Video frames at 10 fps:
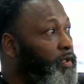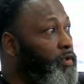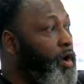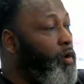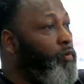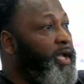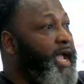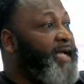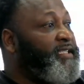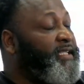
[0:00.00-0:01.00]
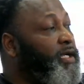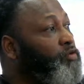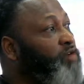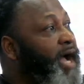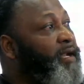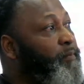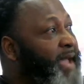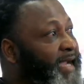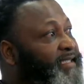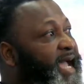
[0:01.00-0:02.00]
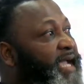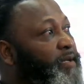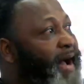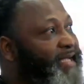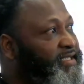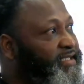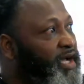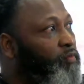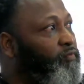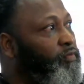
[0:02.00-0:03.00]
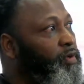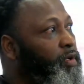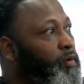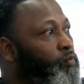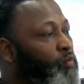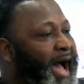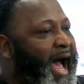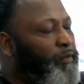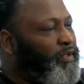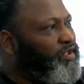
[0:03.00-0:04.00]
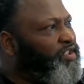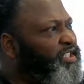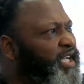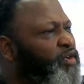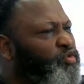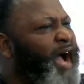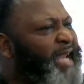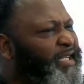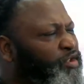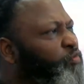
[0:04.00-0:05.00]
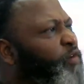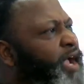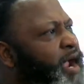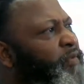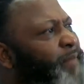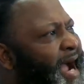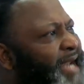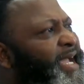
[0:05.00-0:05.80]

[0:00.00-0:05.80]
You know, and still trying to maintain myself while I was still trying to do for everybody